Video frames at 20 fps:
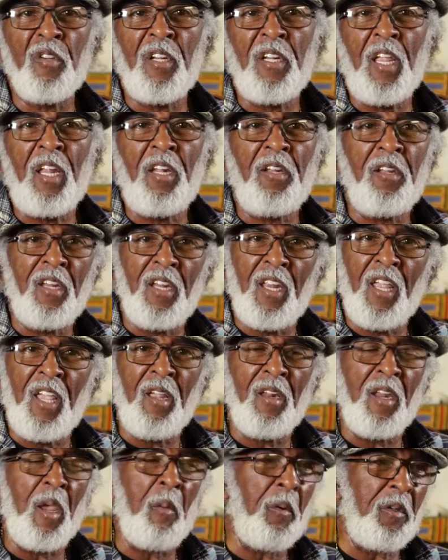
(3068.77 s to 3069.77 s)
and
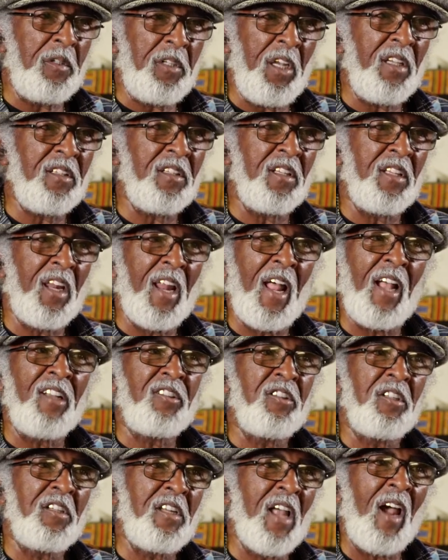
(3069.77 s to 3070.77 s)
they predicted that I
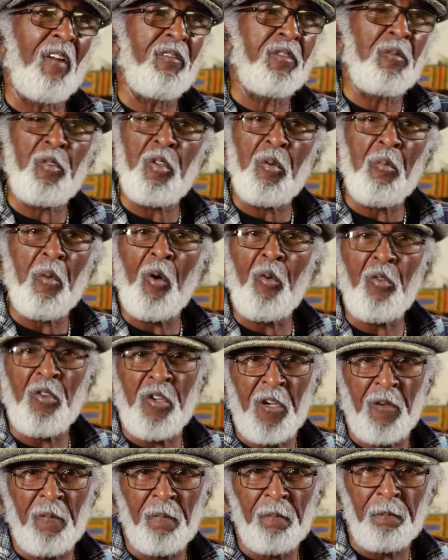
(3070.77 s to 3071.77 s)
should die from
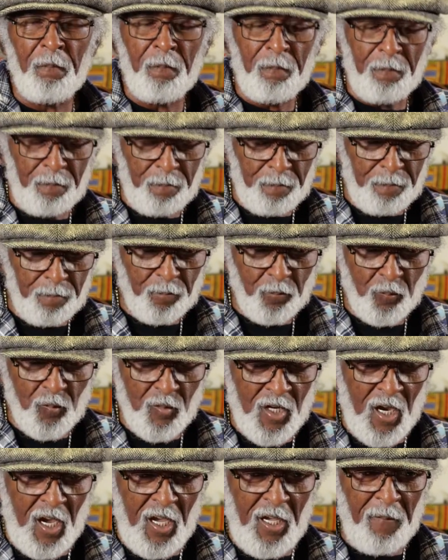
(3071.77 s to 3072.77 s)
pneumonia.
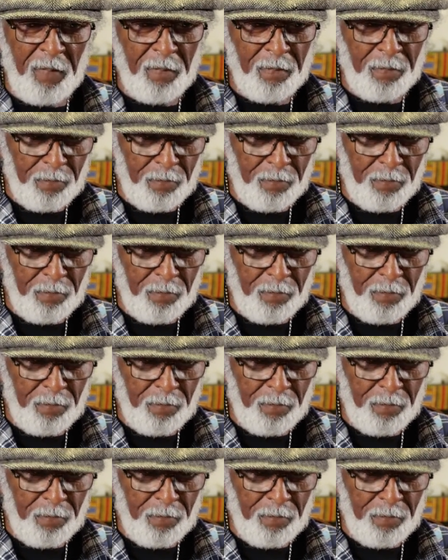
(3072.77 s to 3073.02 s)
Okay?